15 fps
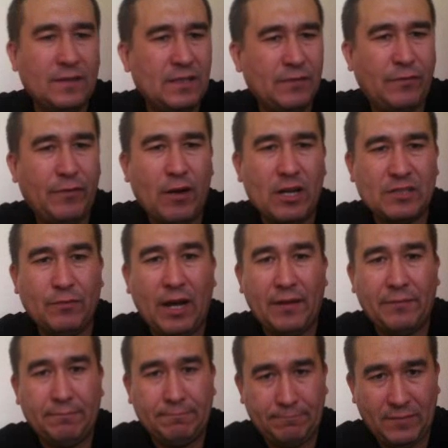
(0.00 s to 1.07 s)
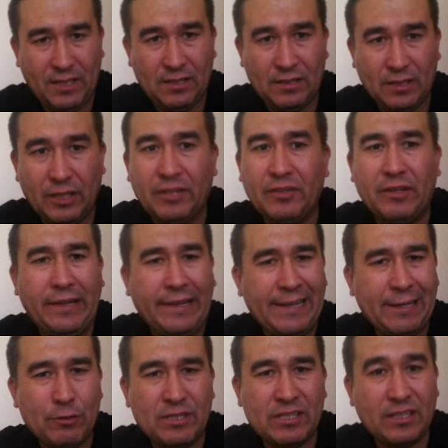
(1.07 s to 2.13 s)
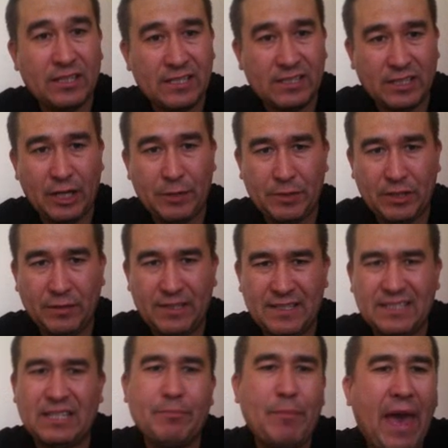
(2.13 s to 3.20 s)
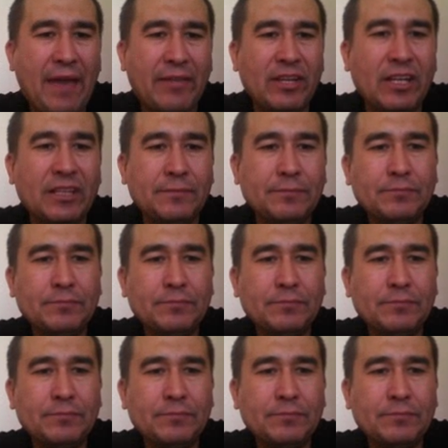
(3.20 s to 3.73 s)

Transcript: The first one in the linguistic description, semantic.